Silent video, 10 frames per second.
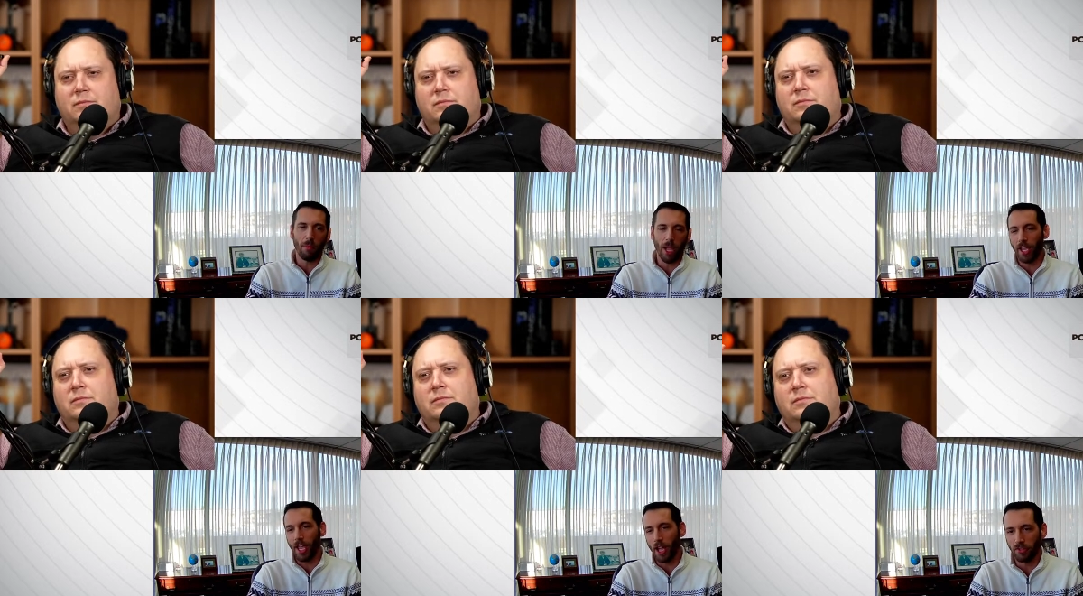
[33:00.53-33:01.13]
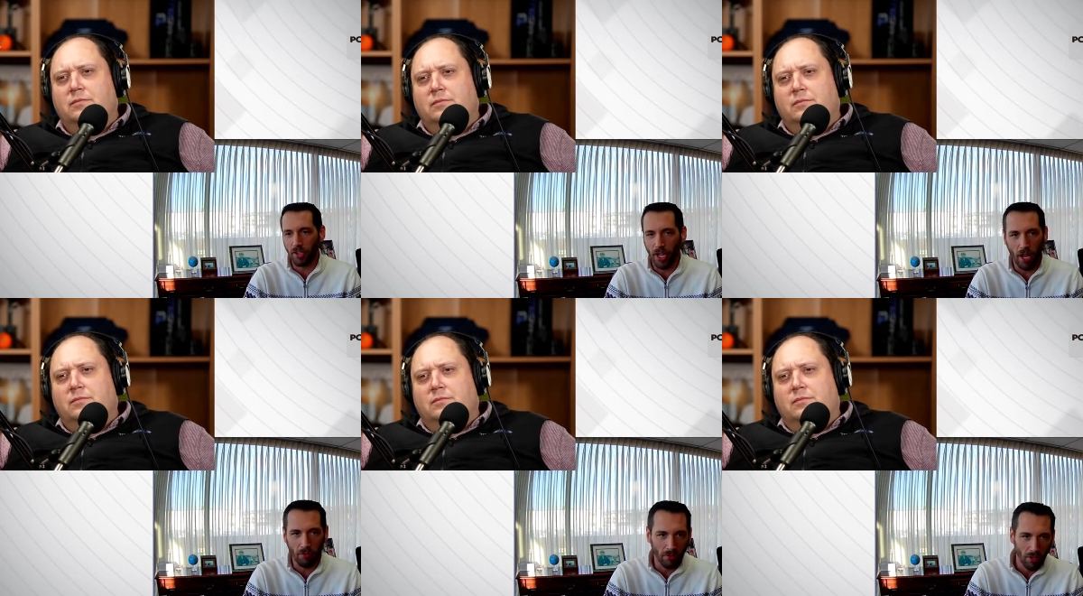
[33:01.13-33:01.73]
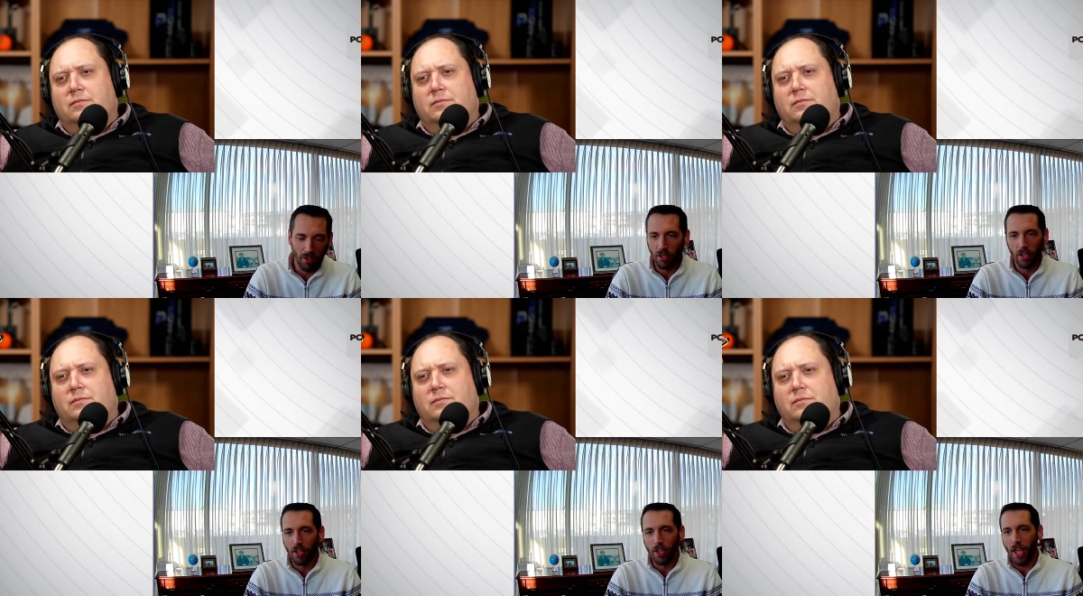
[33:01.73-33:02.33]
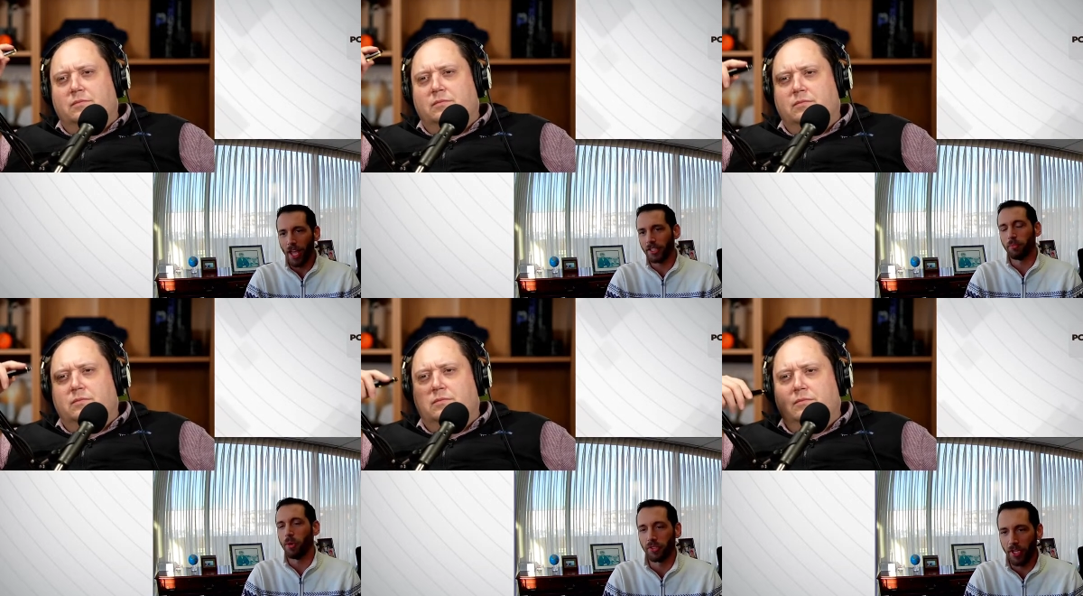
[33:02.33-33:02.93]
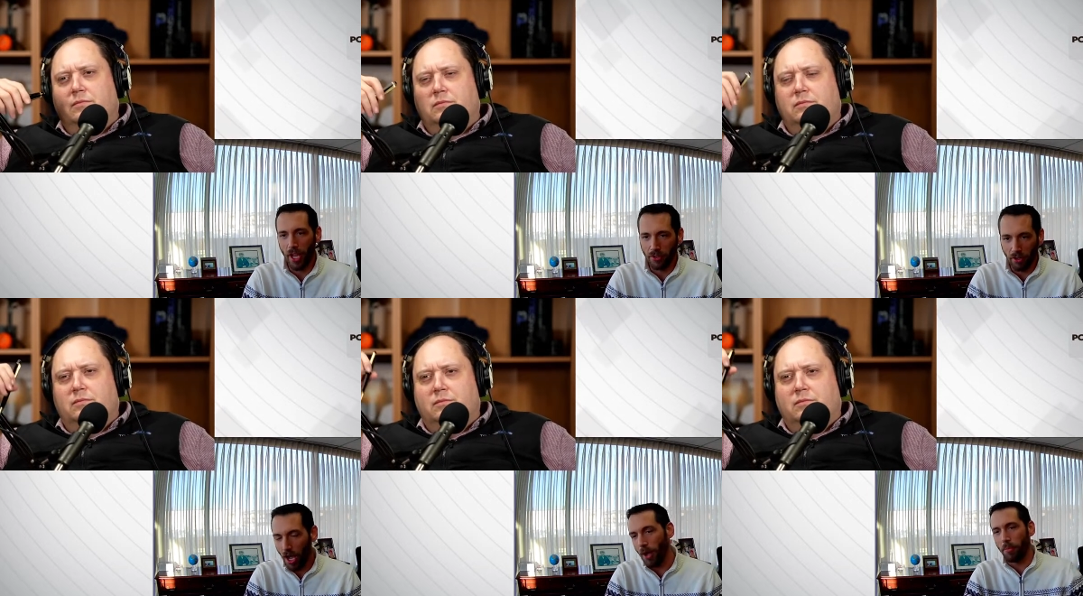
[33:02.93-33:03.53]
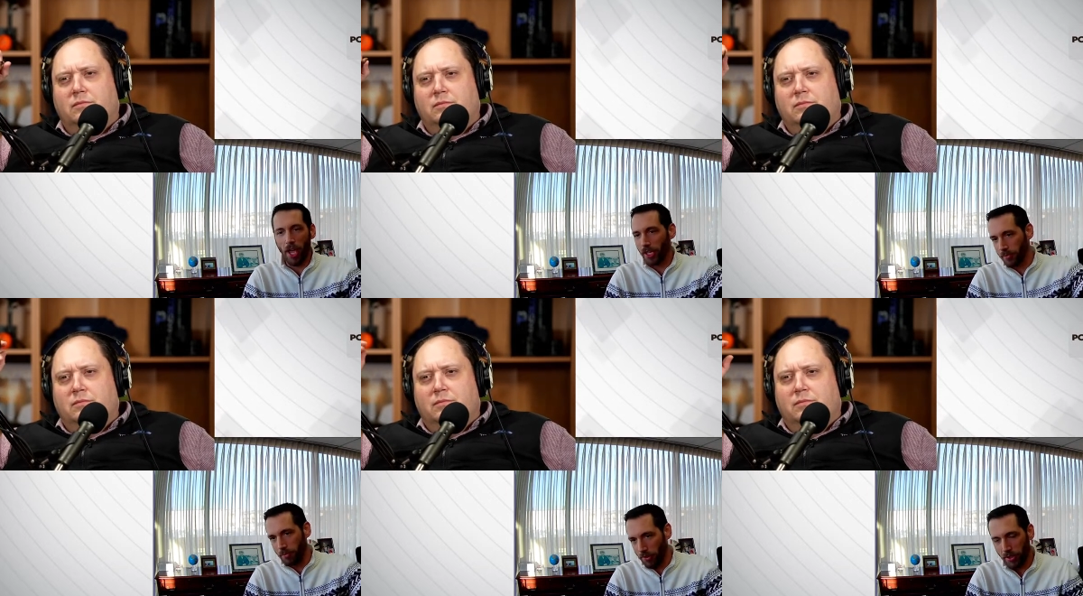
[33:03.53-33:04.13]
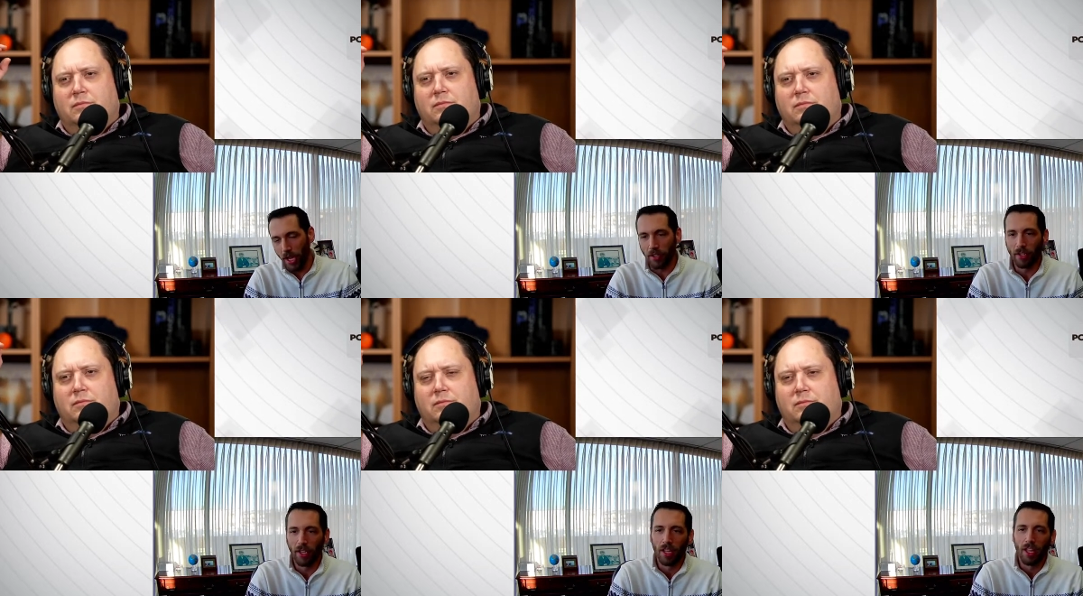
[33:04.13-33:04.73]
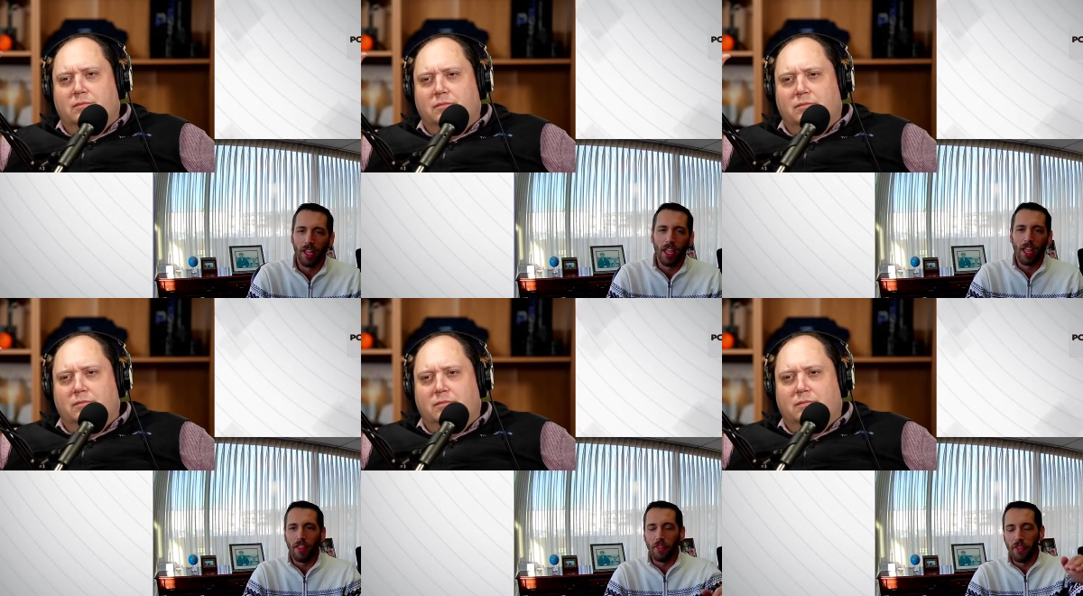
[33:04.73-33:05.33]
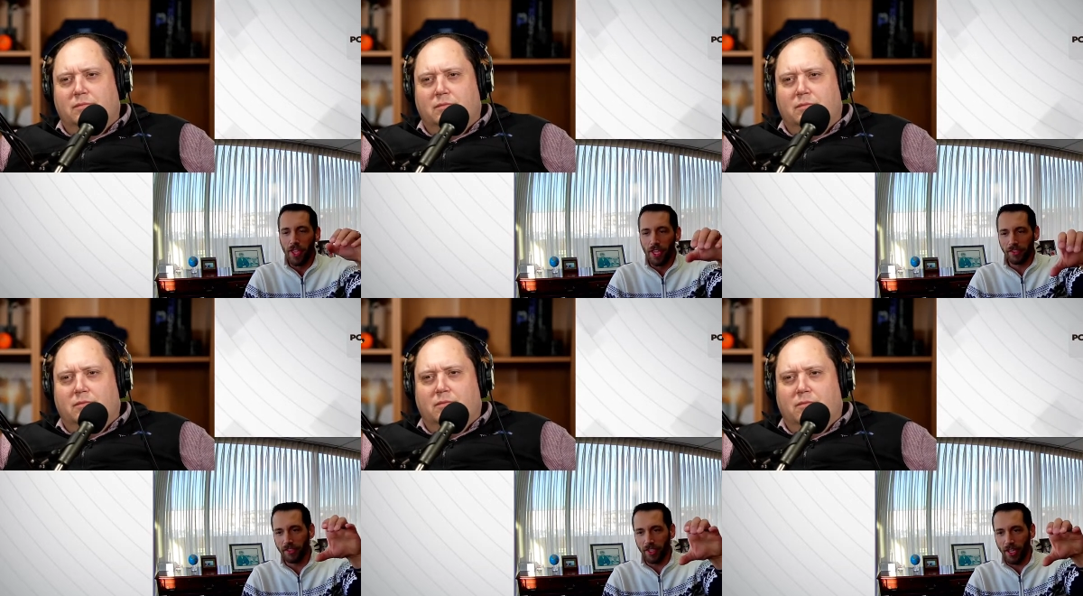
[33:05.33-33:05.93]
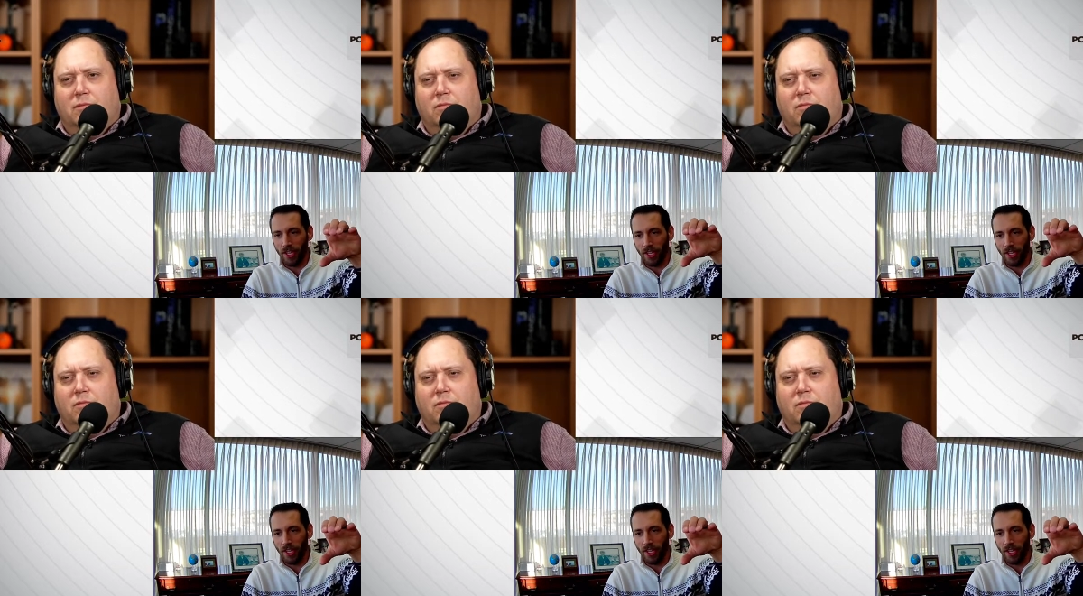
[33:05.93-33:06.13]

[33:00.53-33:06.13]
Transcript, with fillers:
Speaker 1: and saying, oh, my accounts are down X percent or up X percent, this